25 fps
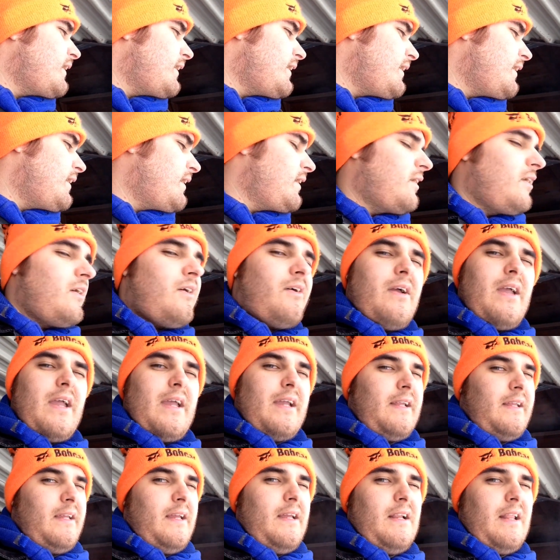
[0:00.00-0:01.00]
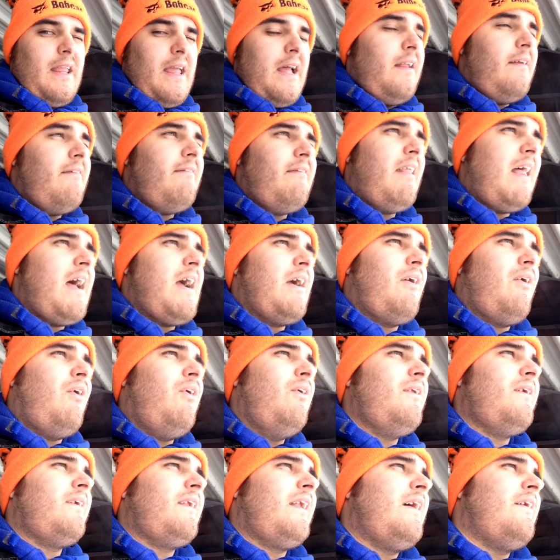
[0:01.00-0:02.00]
you know, it can get a hell of a lot
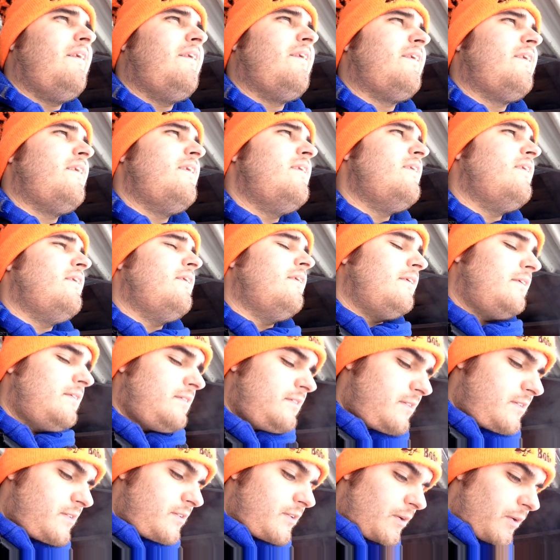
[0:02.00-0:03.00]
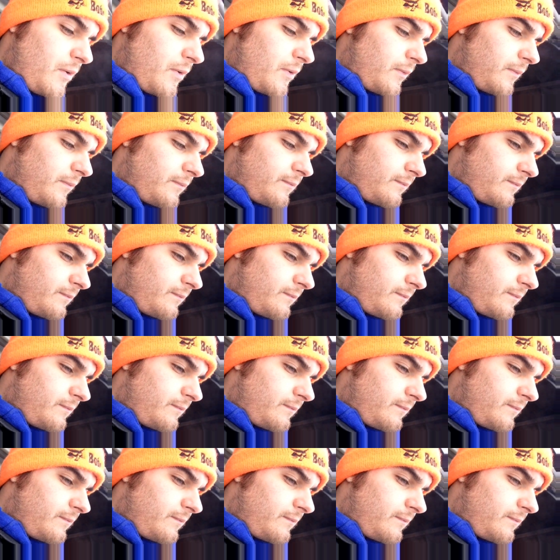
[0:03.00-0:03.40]
colder down there too. So